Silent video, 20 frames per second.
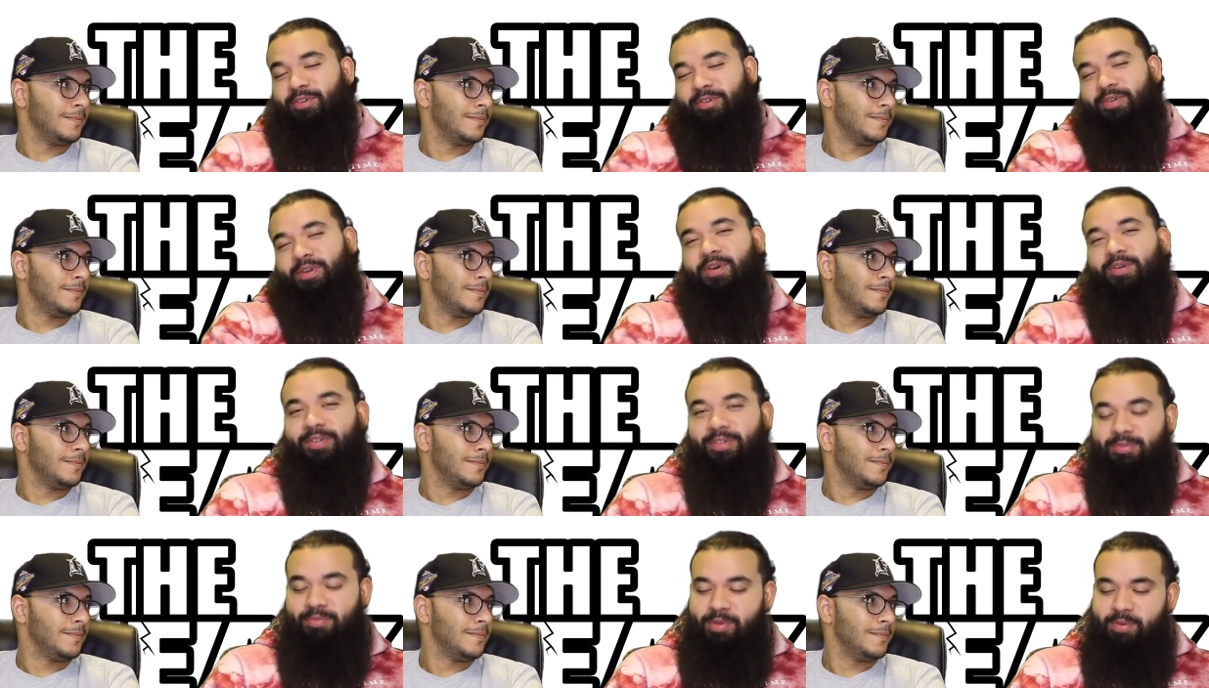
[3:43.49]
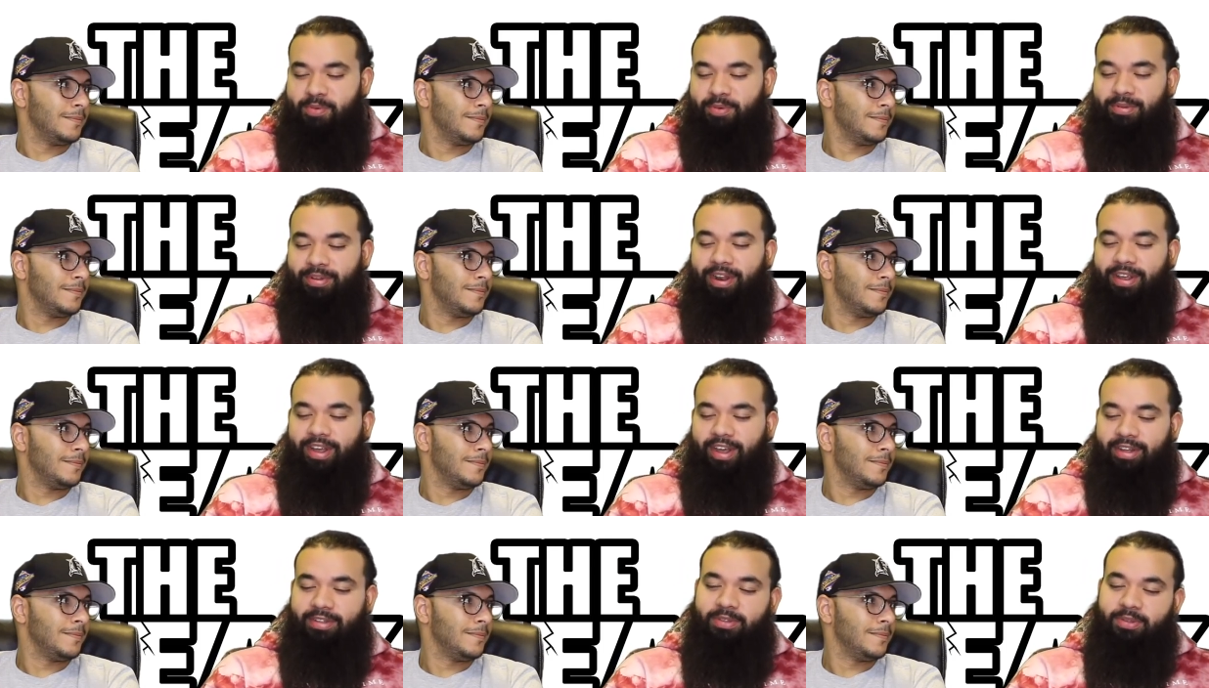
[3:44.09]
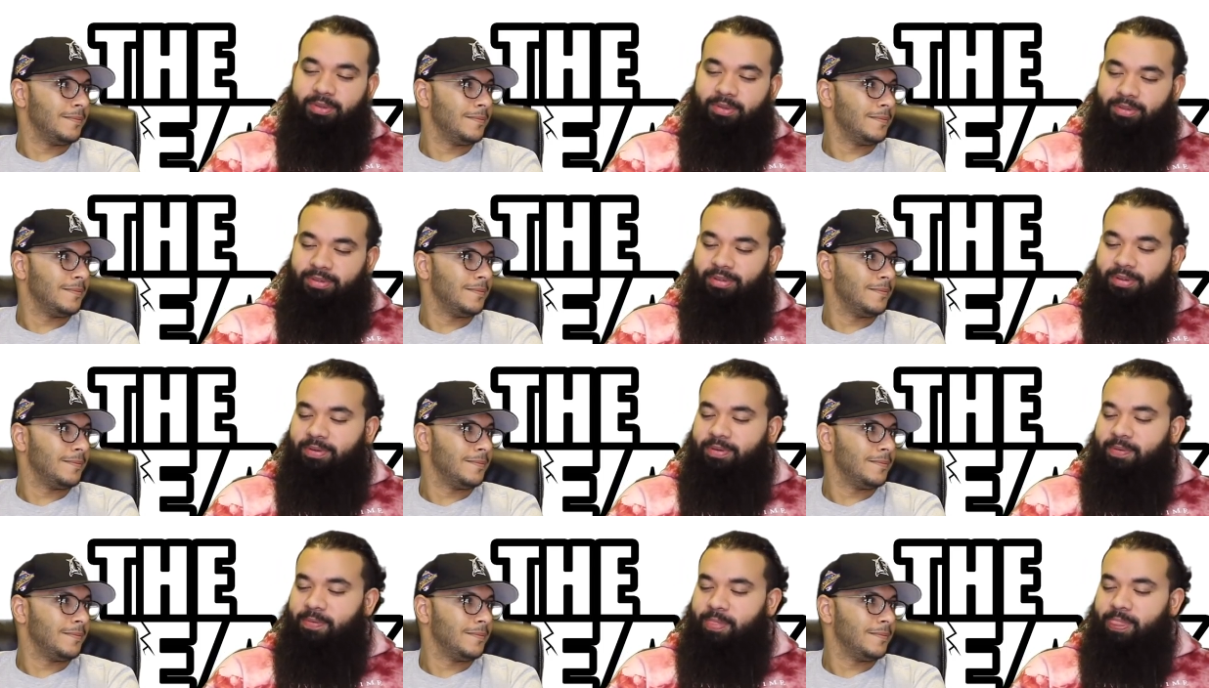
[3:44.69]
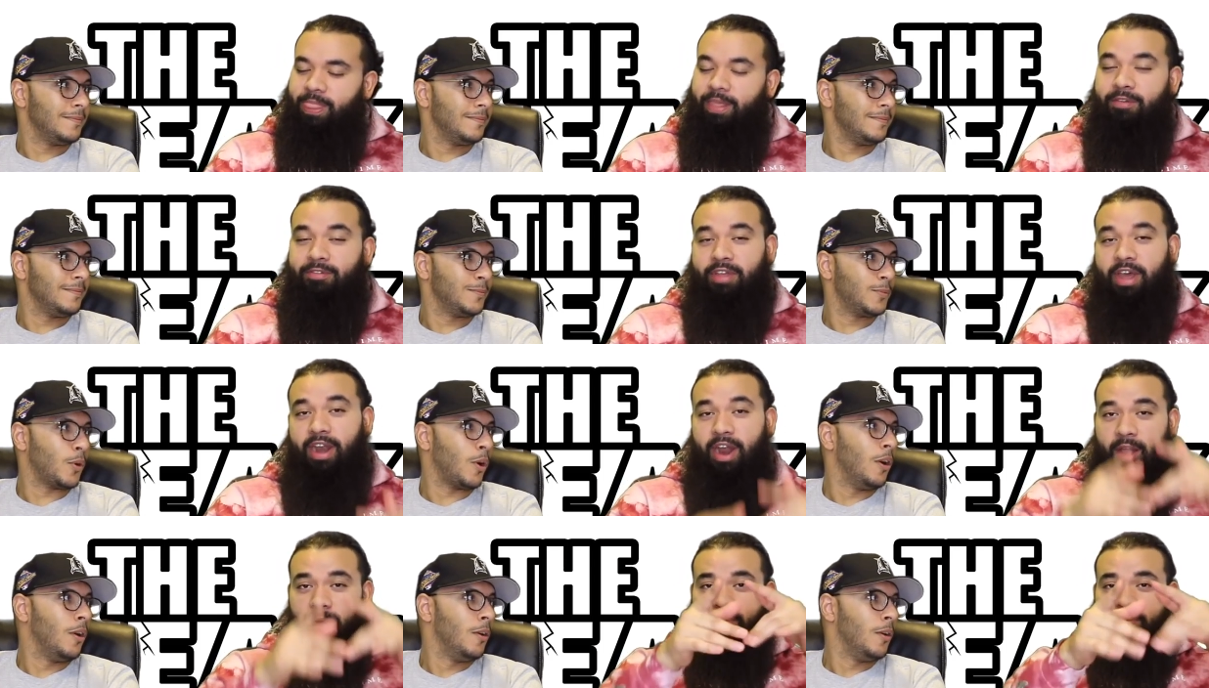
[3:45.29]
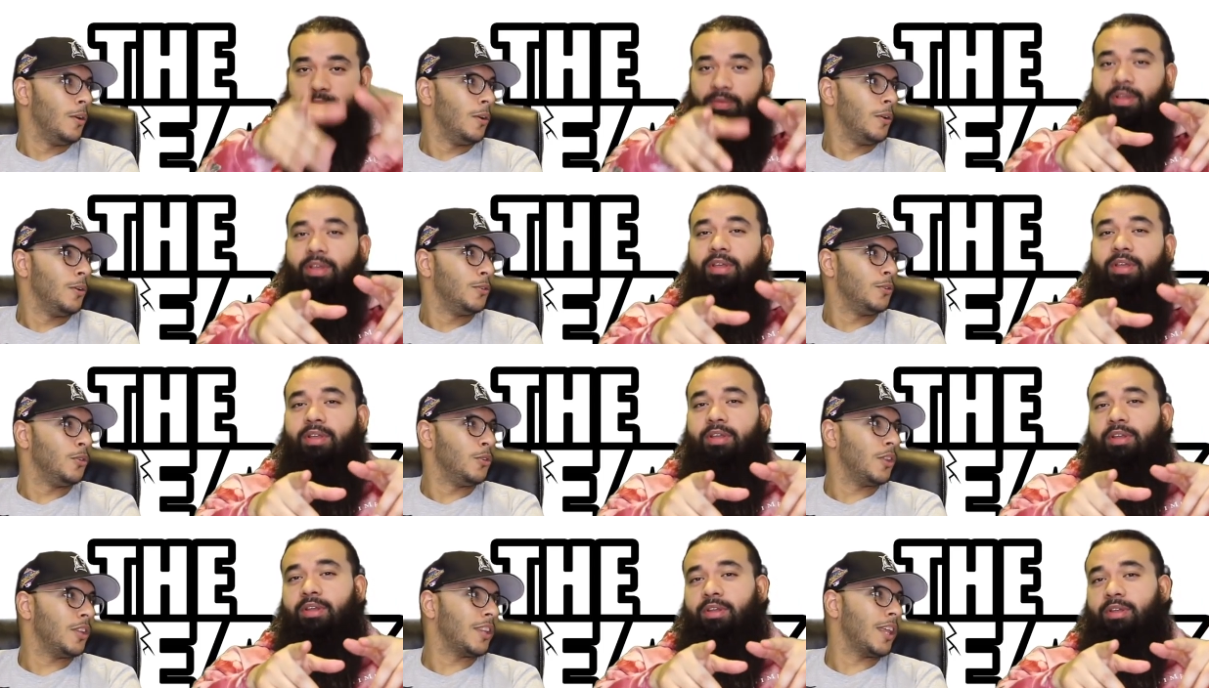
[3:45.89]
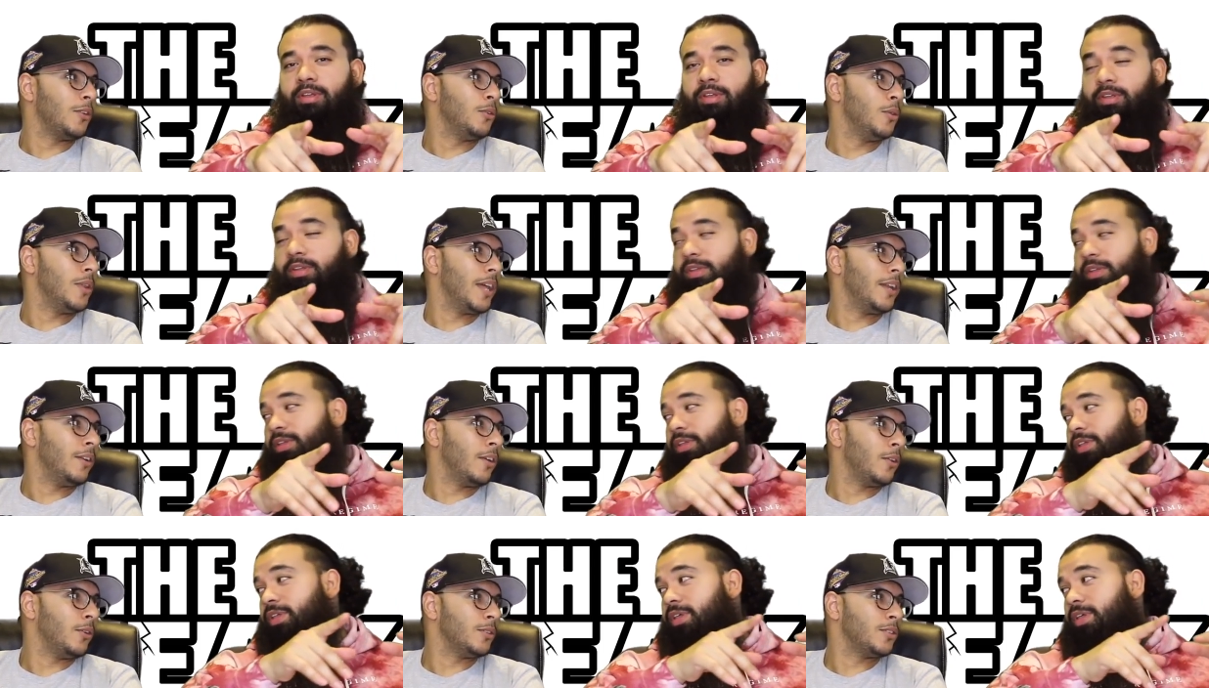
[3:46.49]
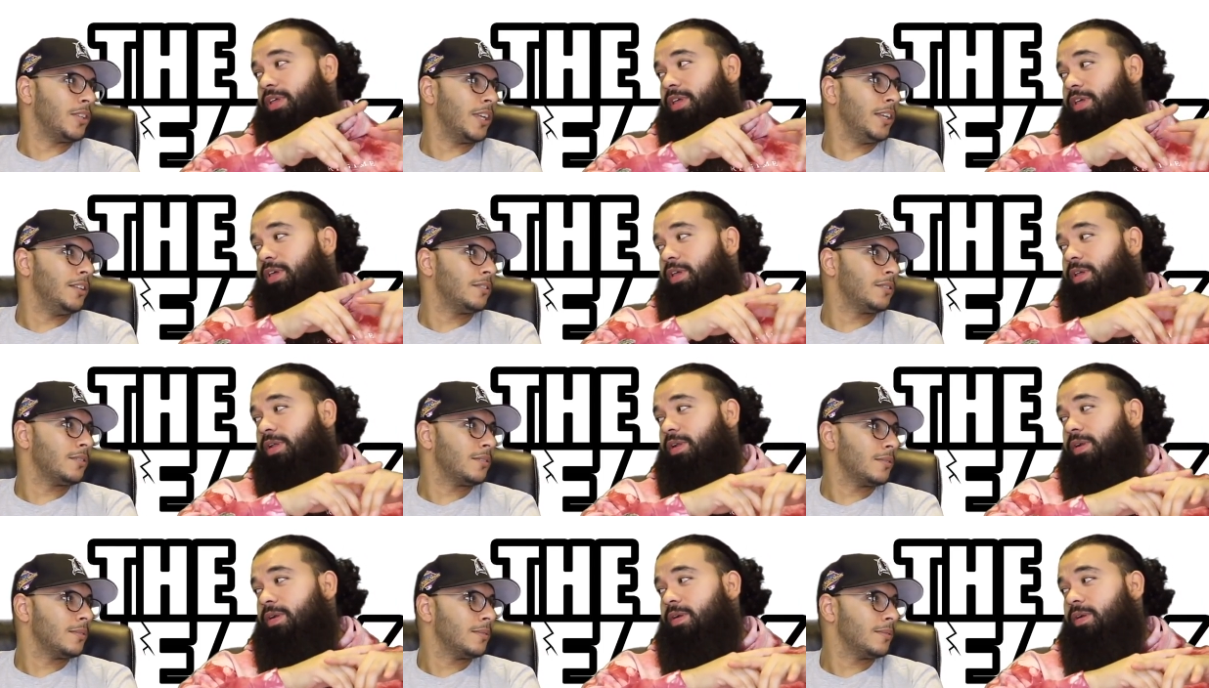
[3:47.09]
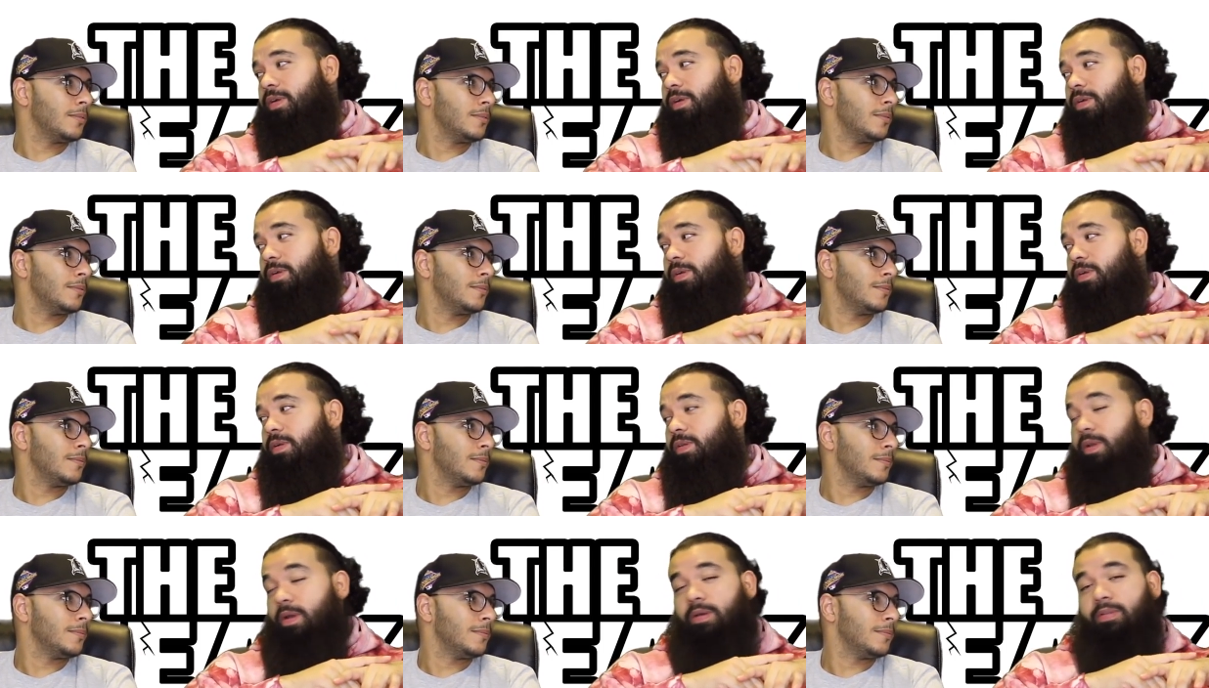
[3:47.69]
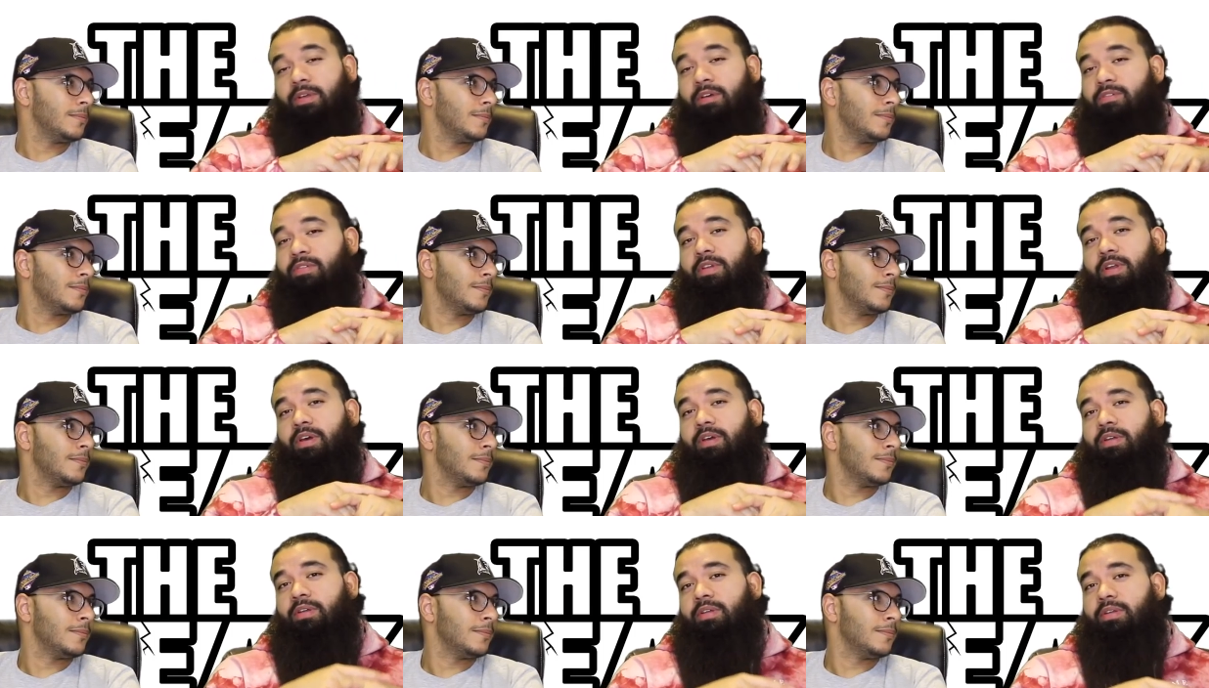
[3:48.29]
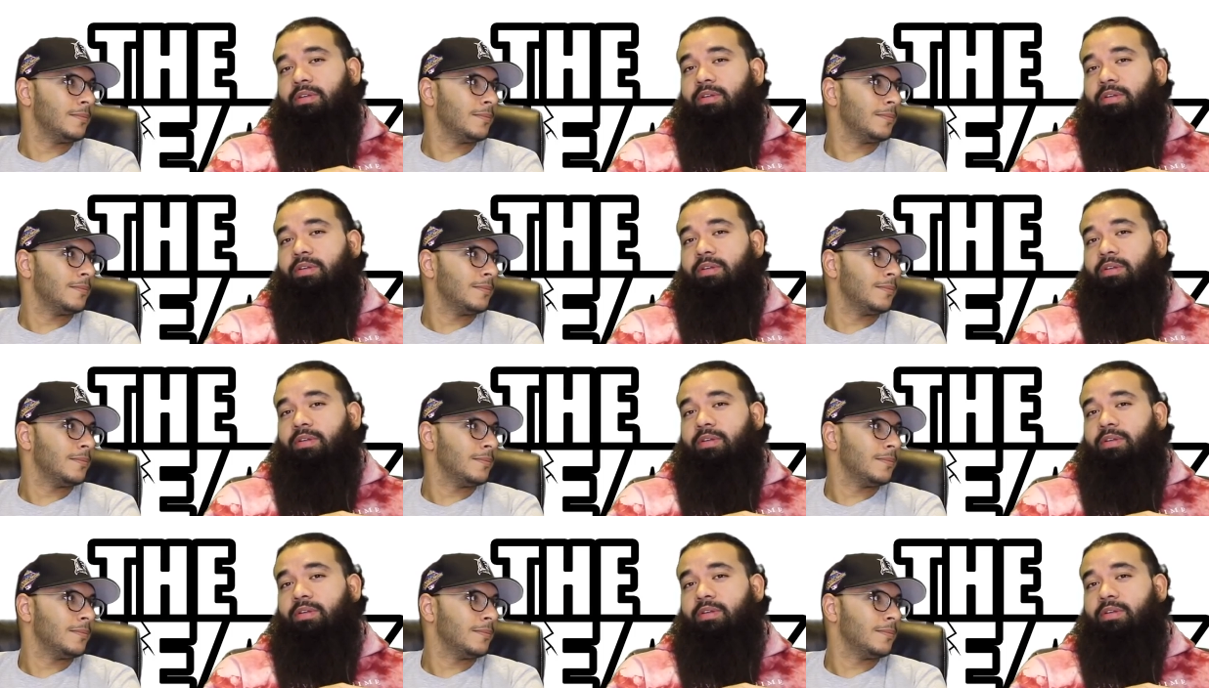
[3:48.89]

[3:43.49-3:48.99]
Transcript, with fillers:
Speaker 1: you don't know these people like I do. So shout out. Do you think they do that in other states? No, definitely not.